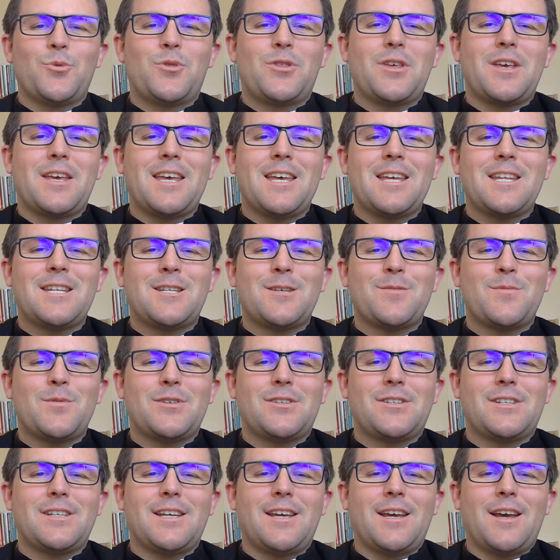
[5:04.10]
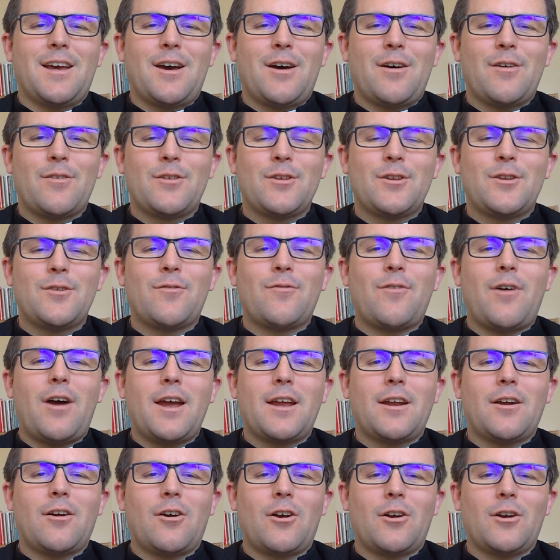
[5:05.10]
the intimacy of the divine
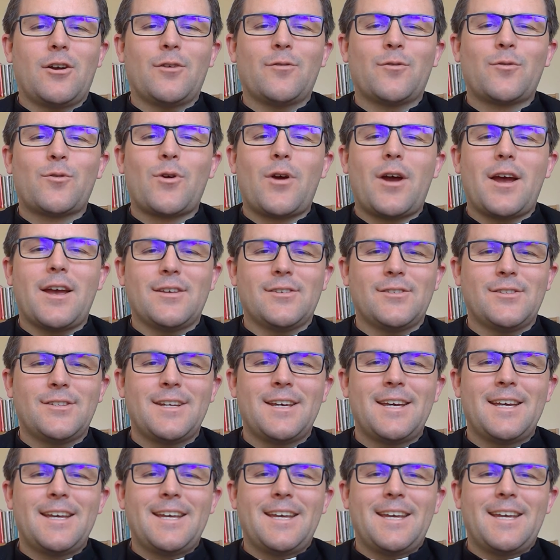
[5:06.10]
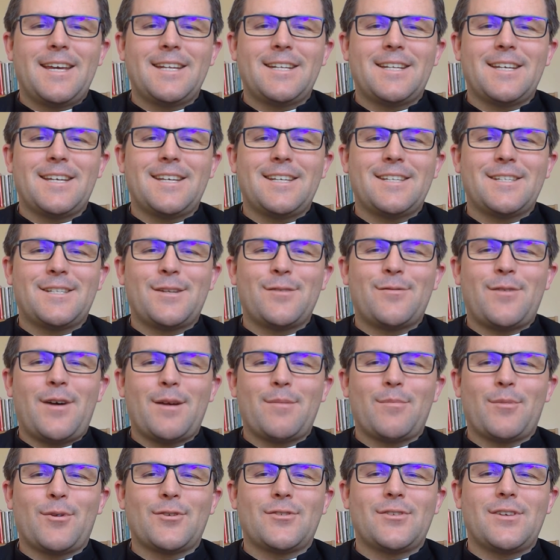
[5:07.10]
heart of Christ, into his divine
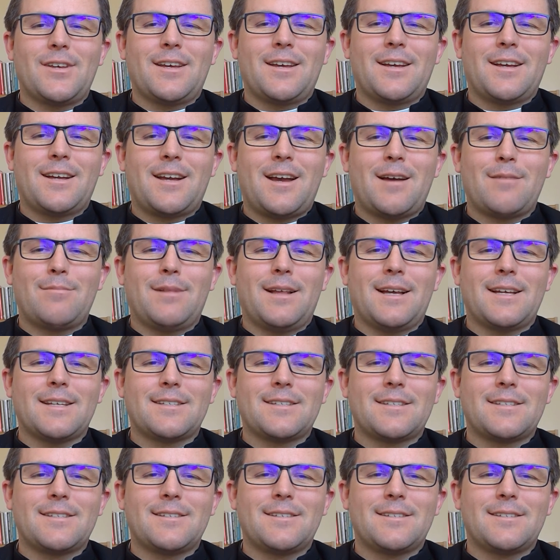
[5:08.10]
mercy. God bless.